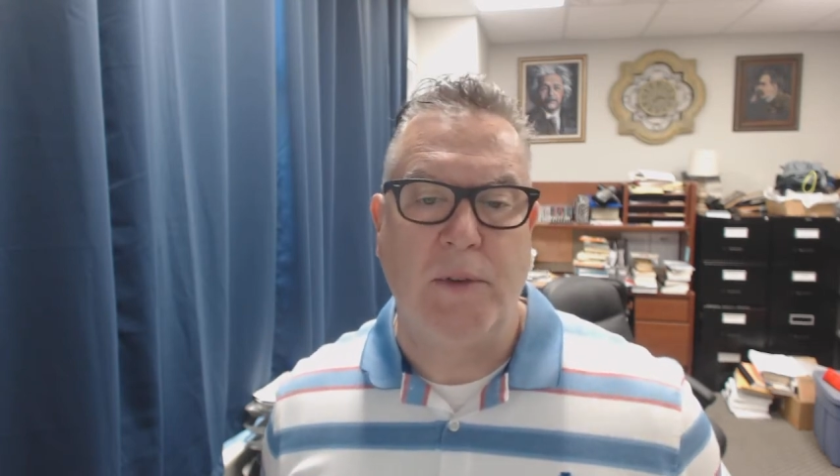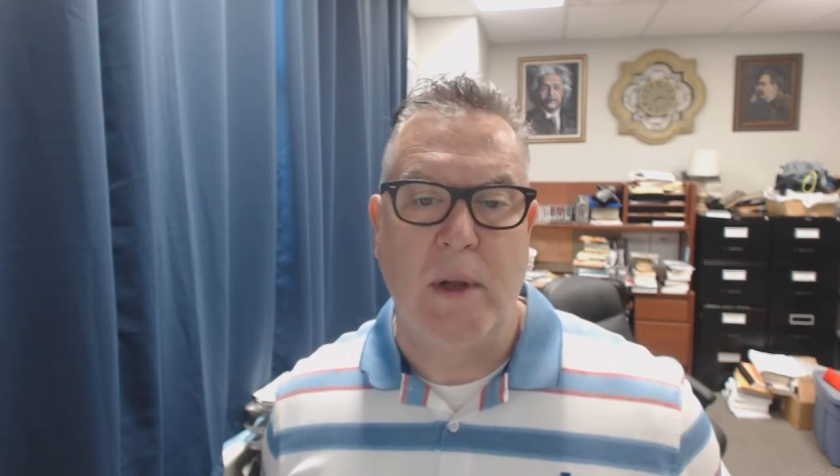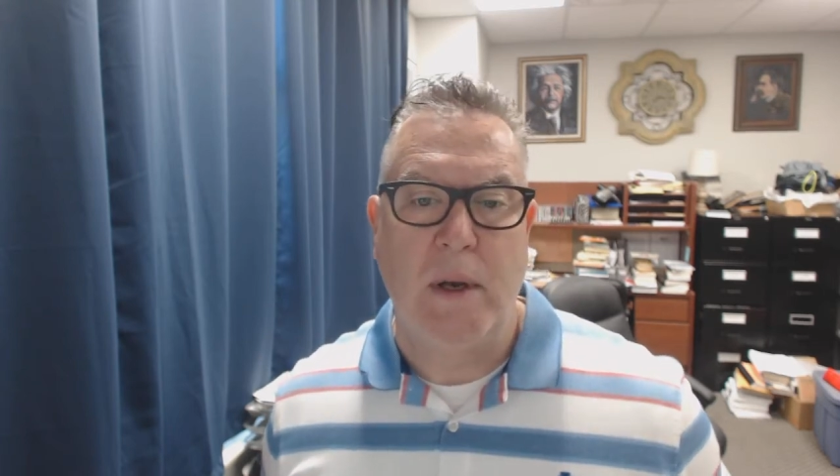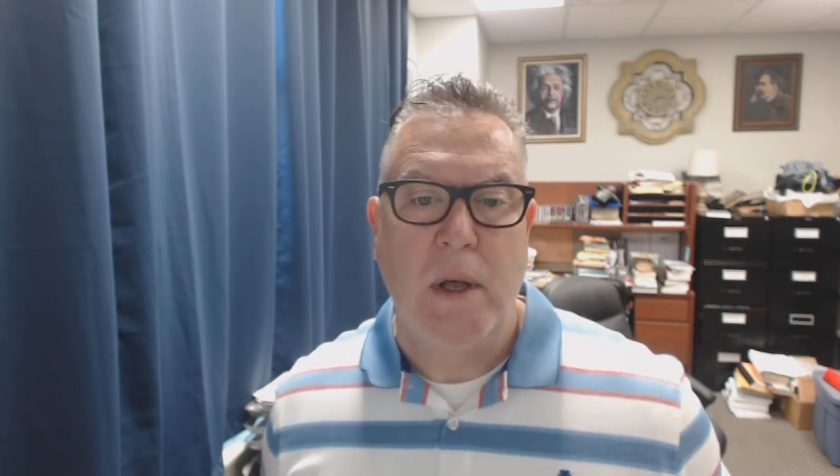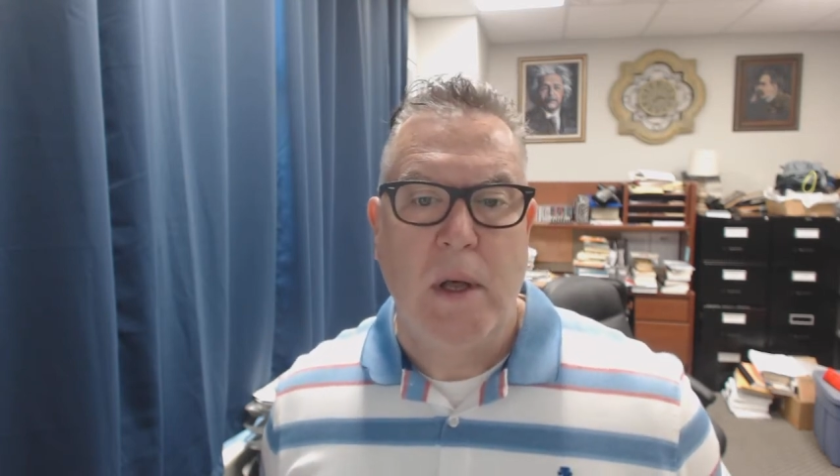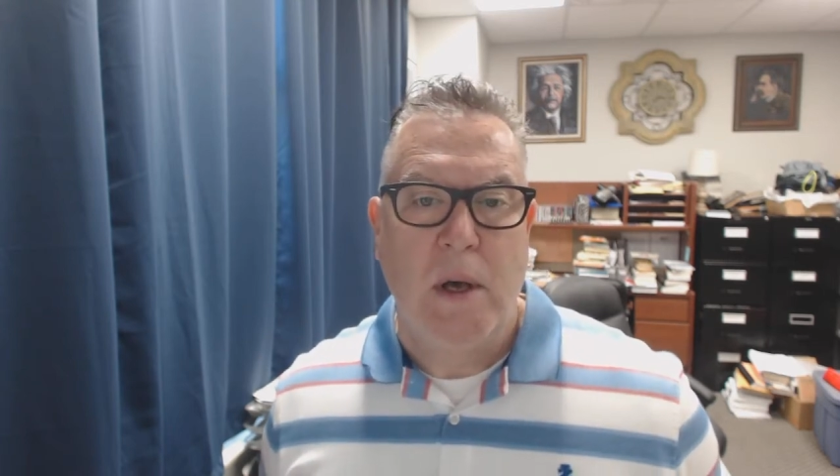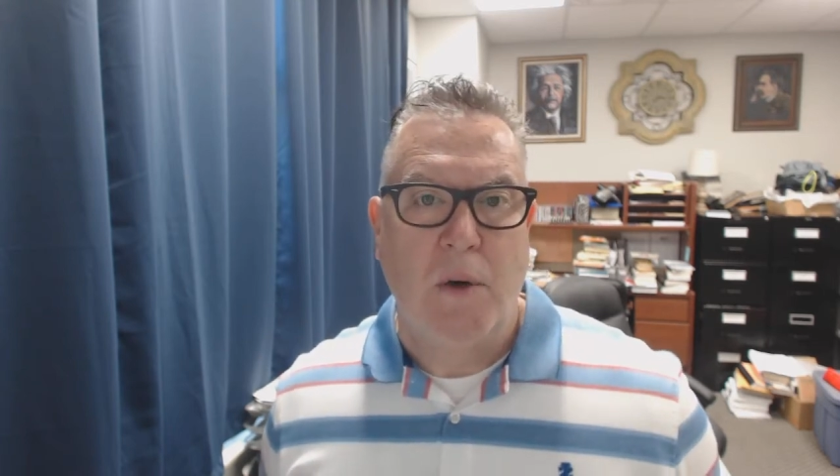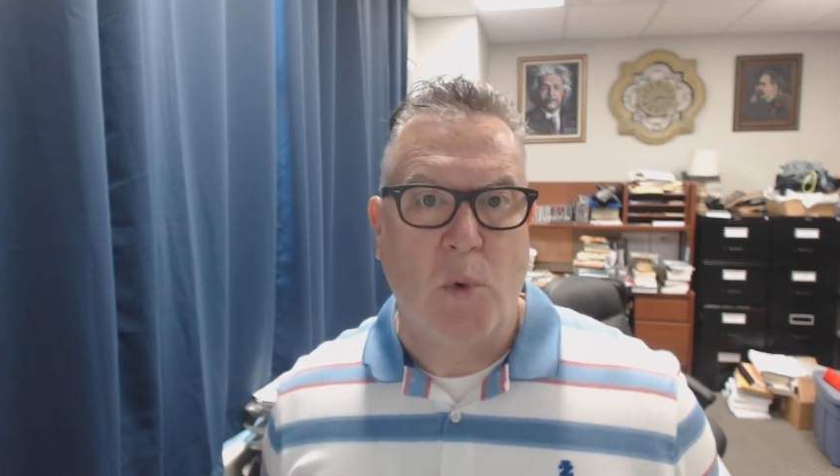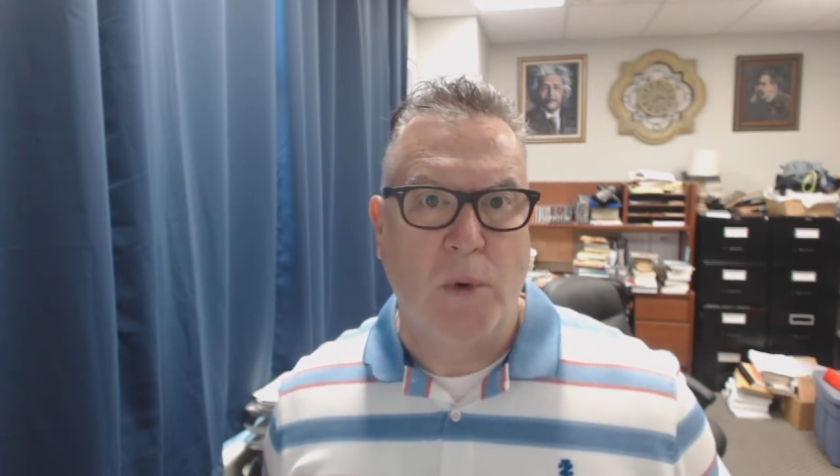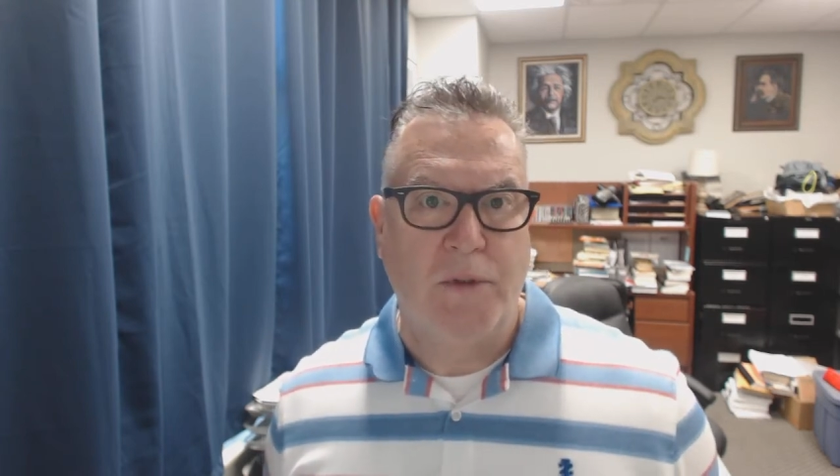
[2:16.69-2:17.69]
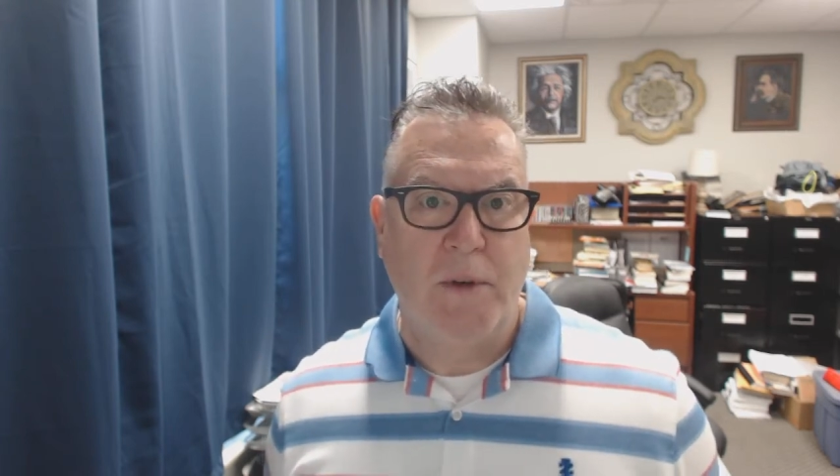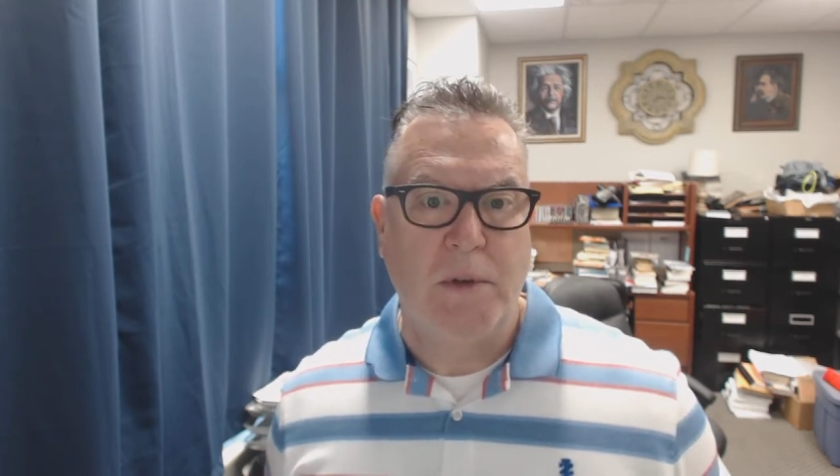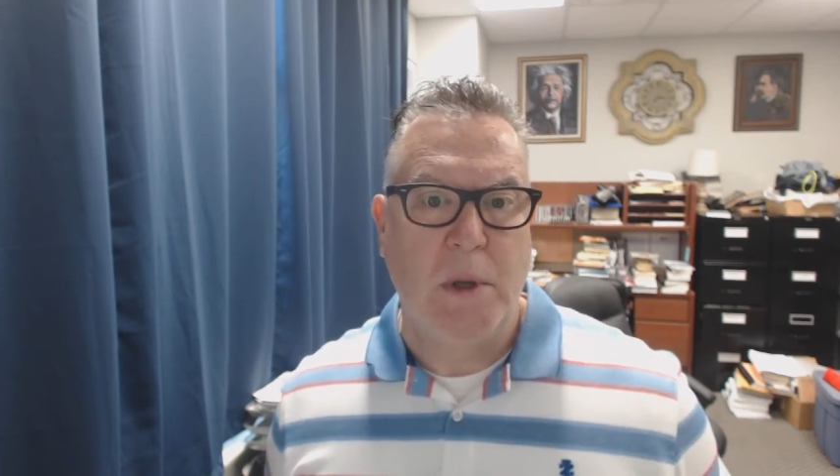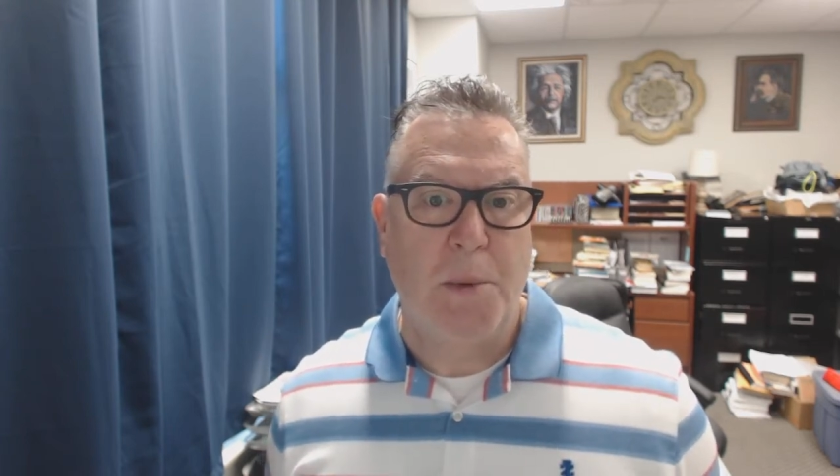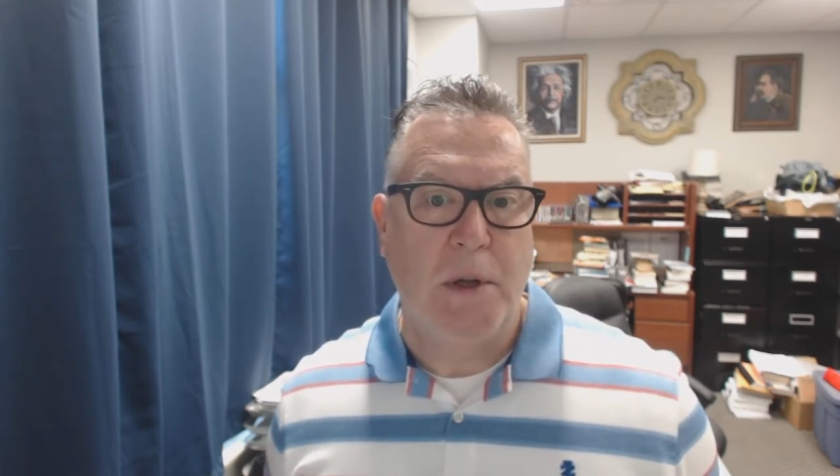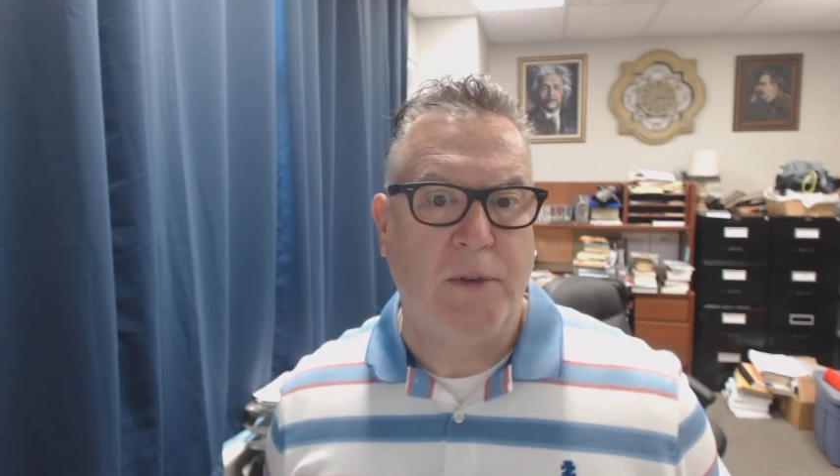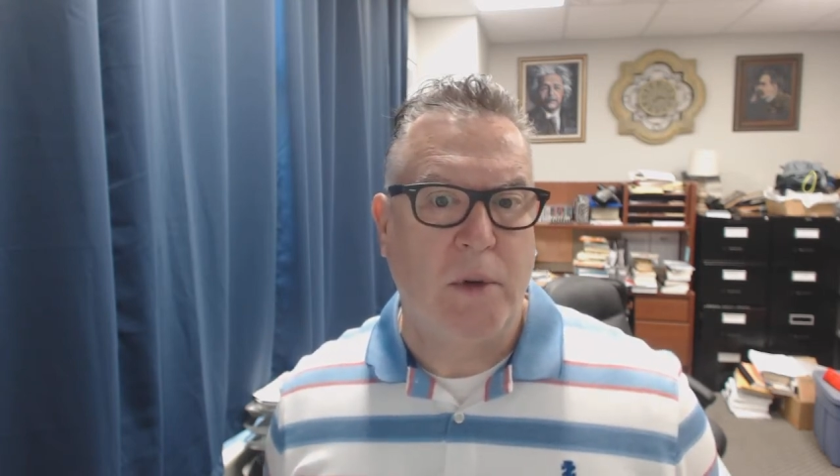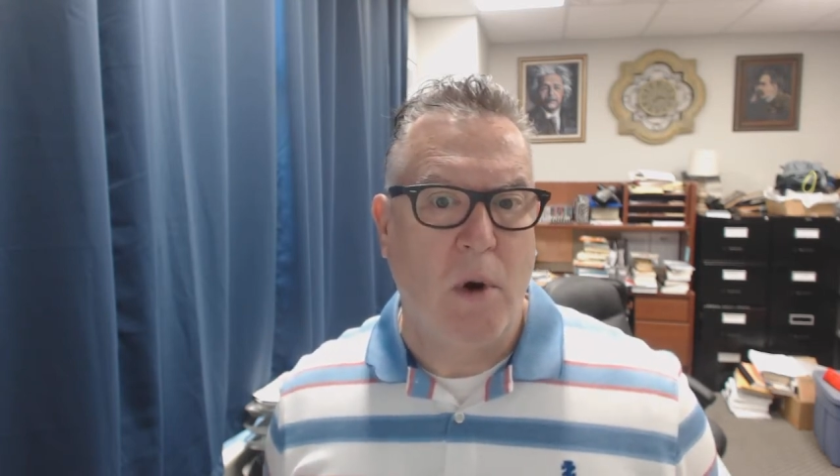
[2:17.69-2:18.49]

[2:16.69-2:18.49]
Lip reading: And of course, civil liberties